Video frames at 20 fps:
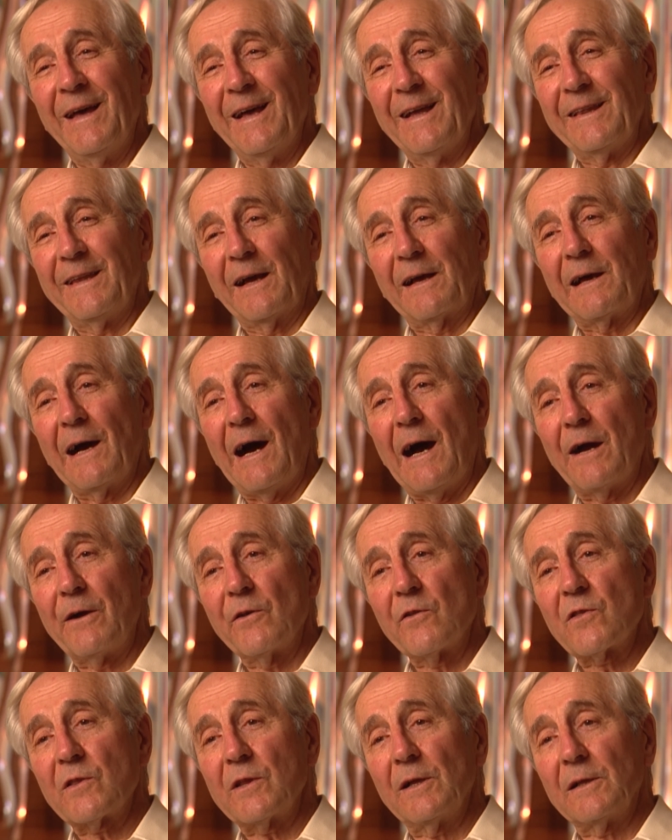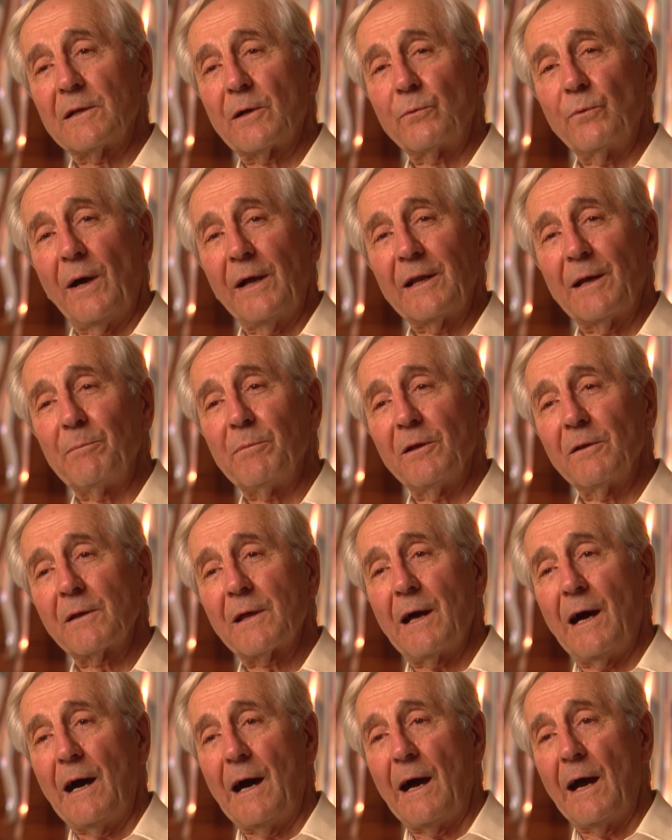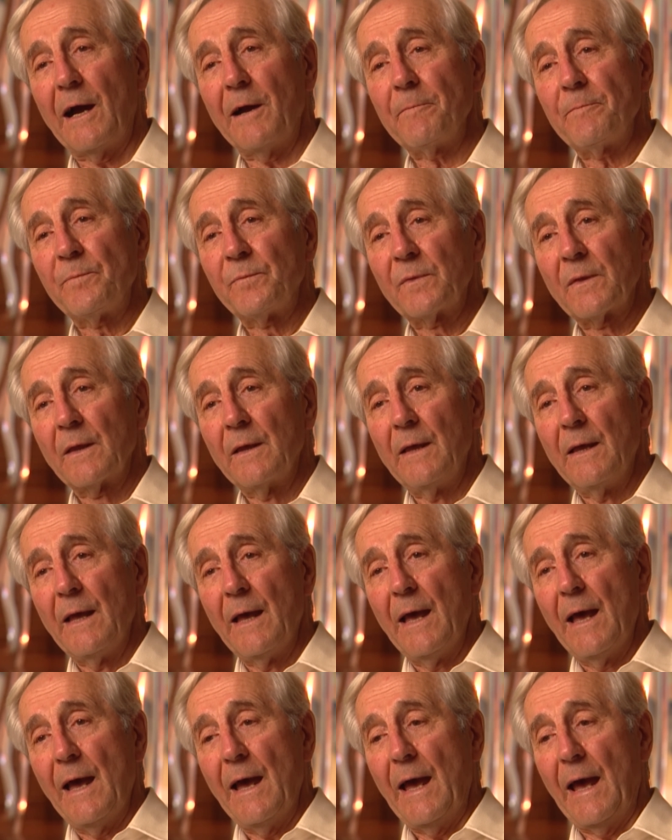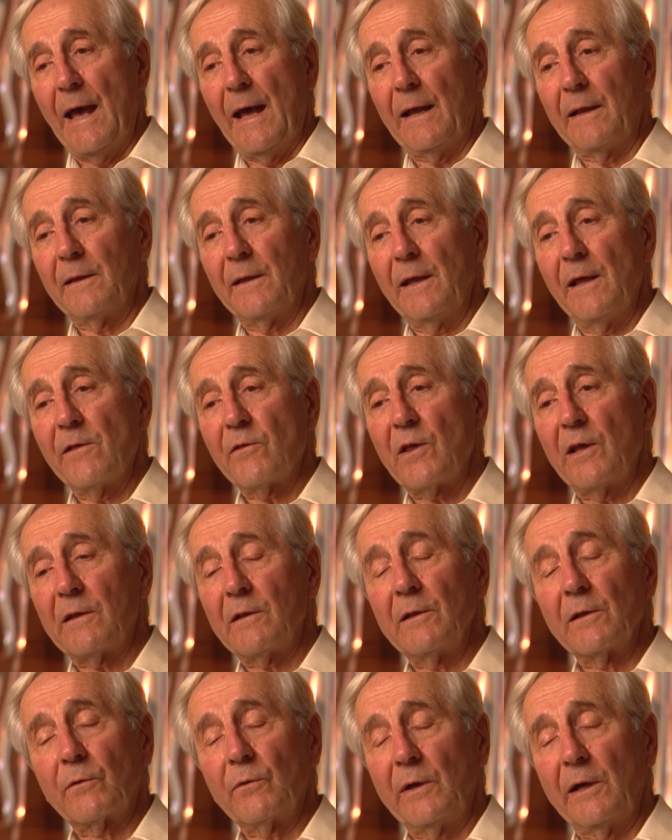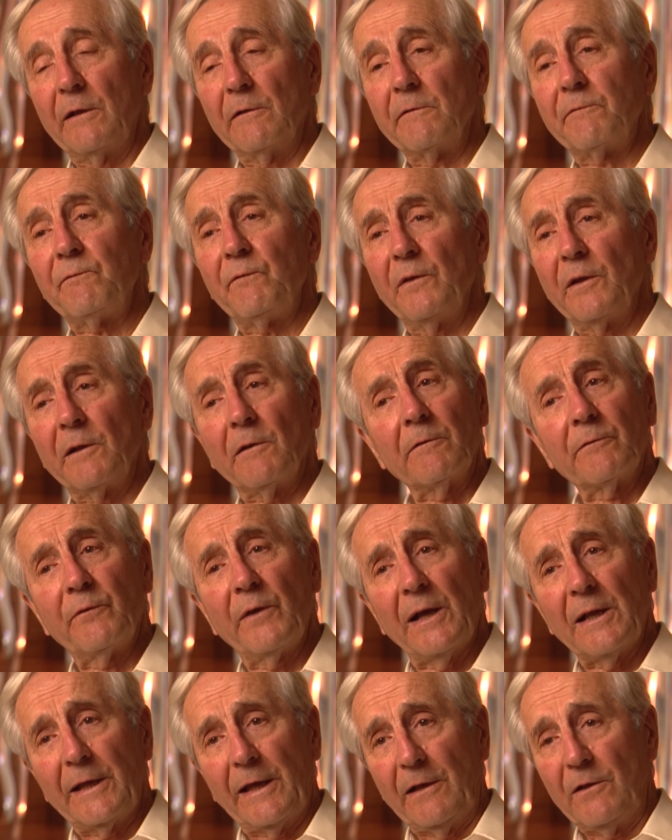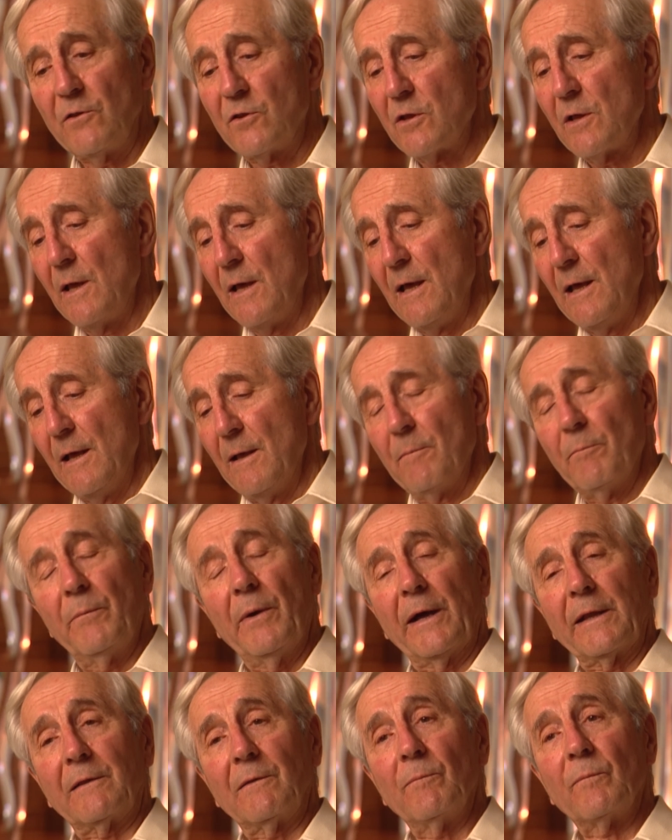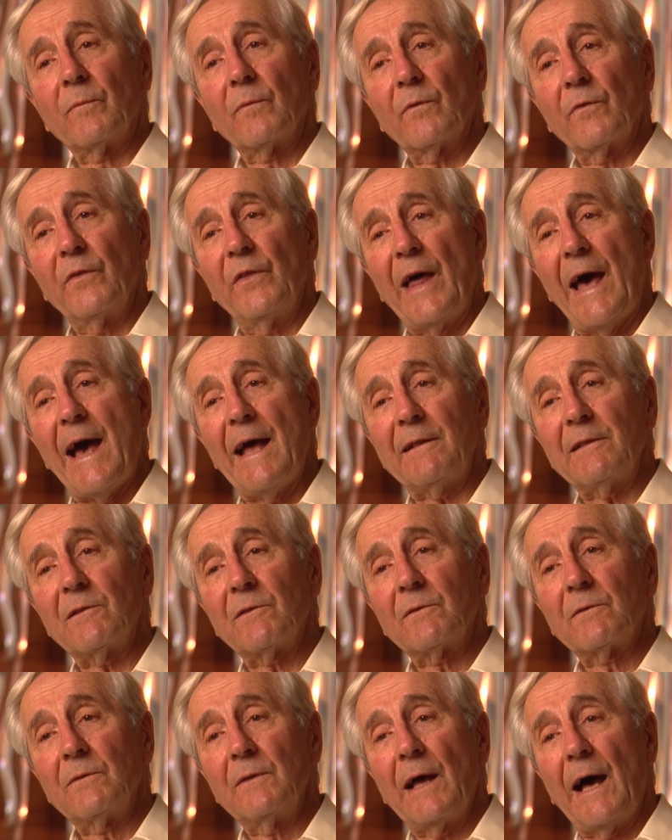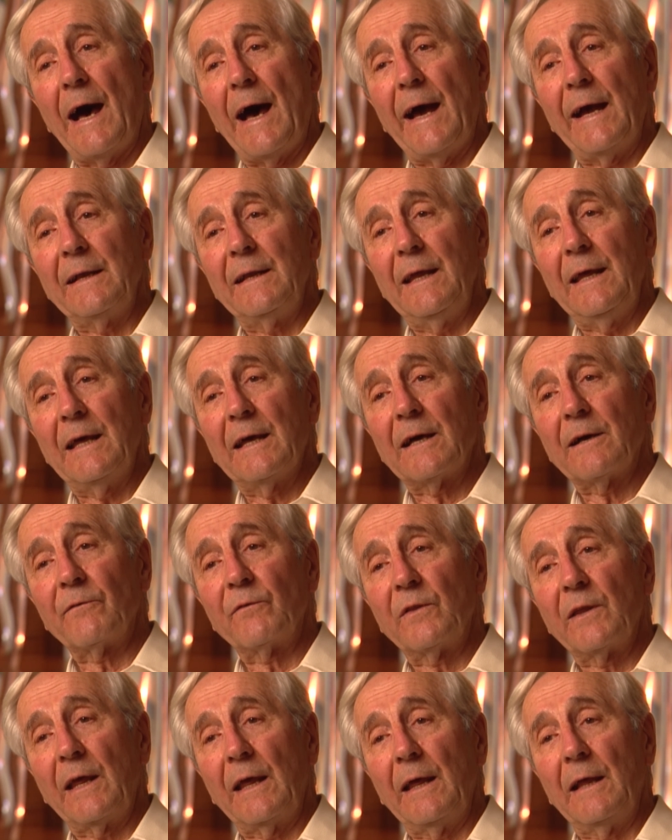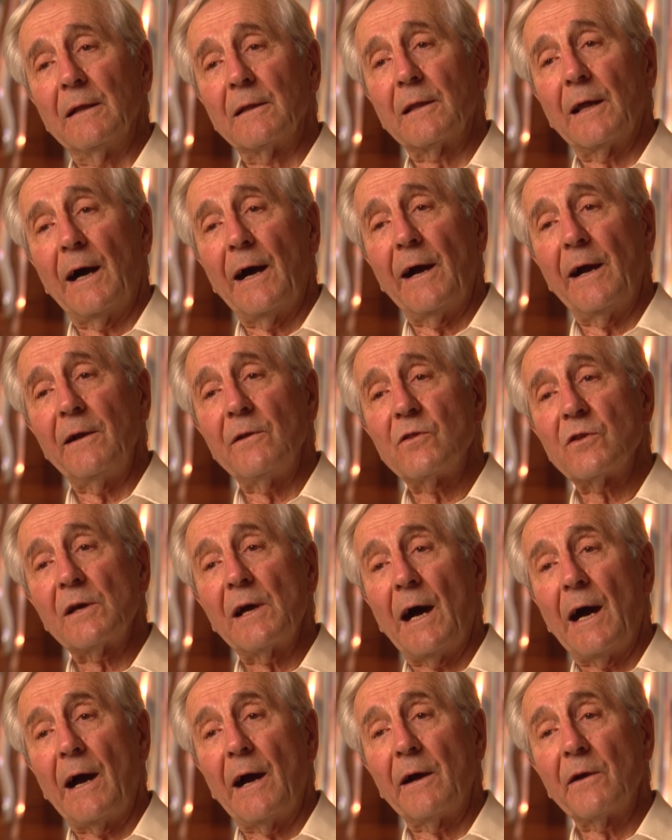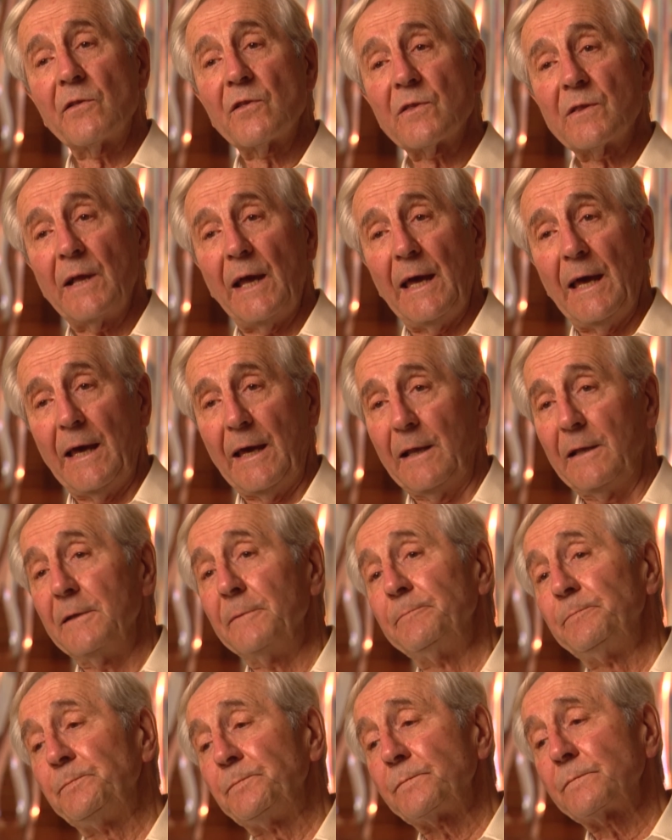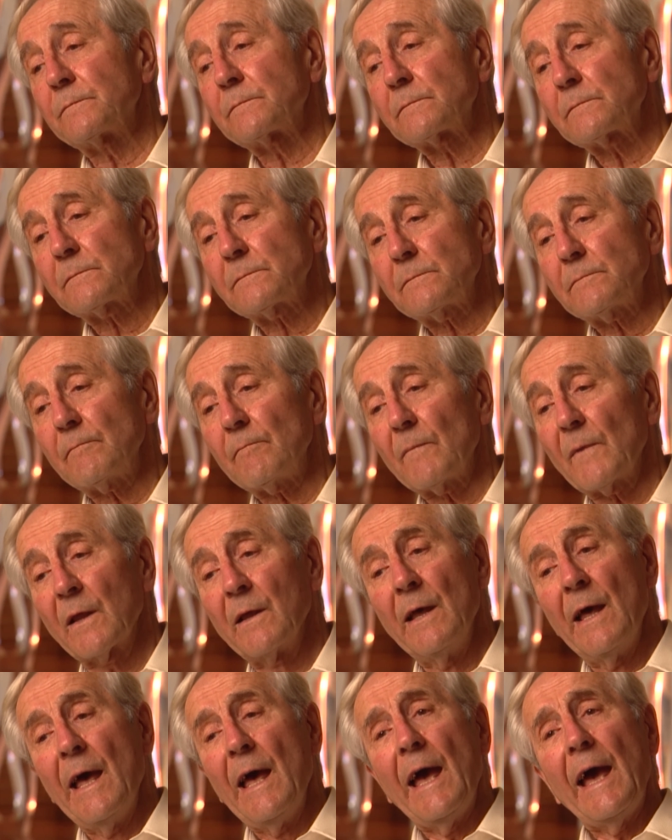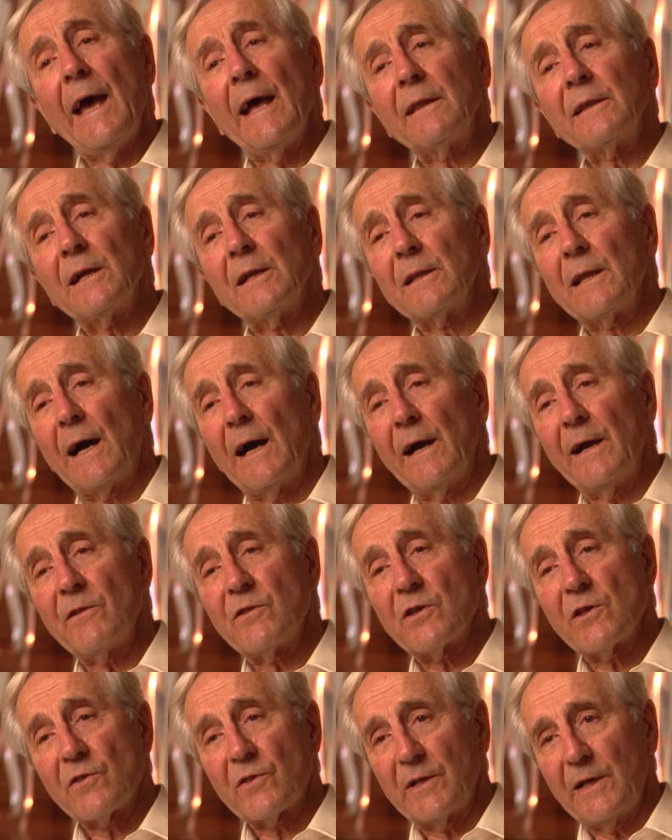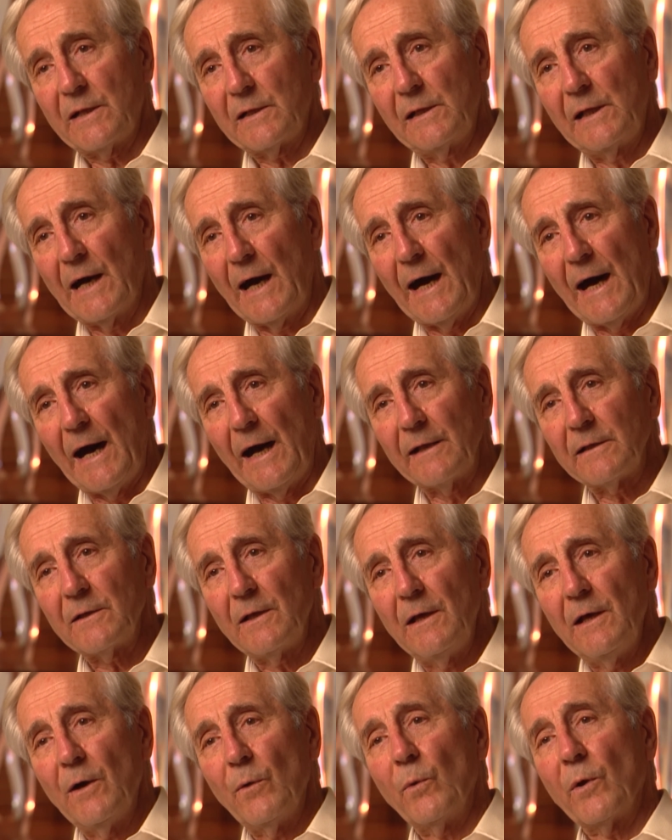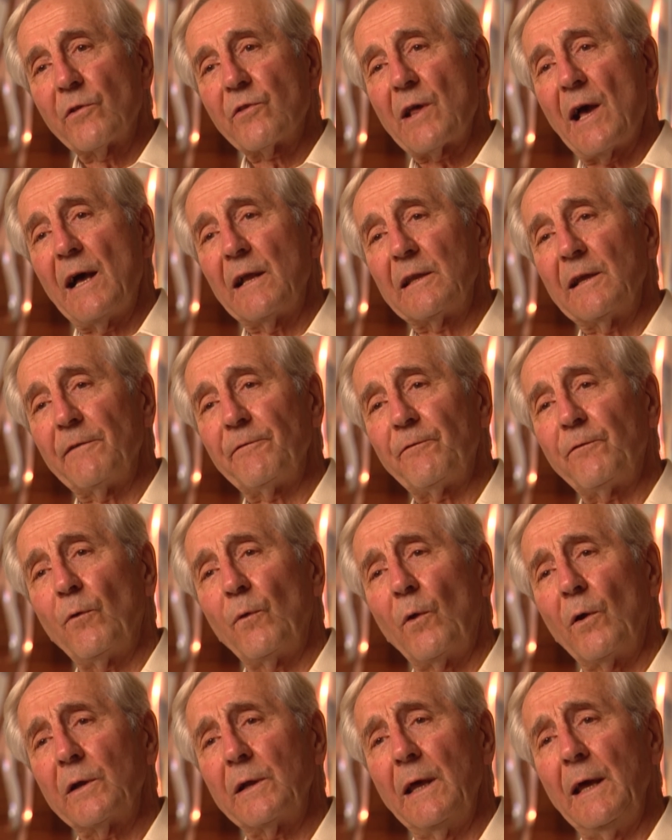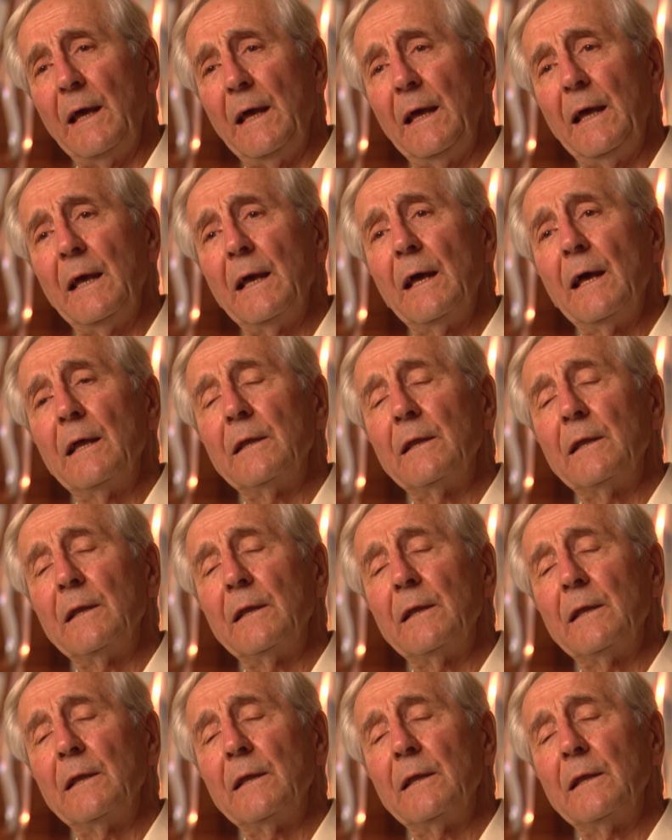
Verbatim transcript: the car is still a runnable car, and is it in the Greenfield Village. But that idea of the large car stayed, and the largest it got was on the 49